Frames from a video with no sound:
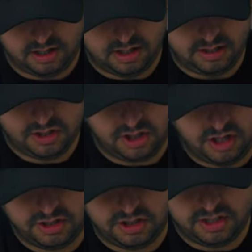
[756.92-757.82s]
Are the
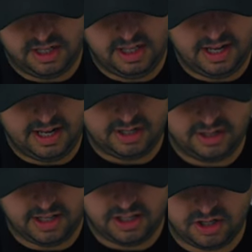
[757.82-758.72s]
chargers in here?
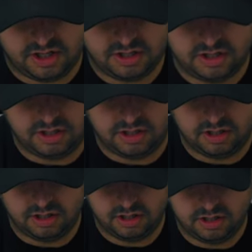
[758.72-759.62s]
Do you get chargers?
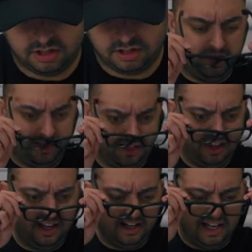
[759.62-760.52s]
These are big,
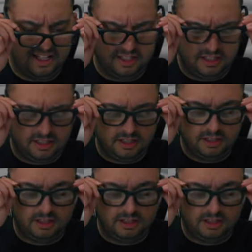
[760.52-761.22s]
thick glasses.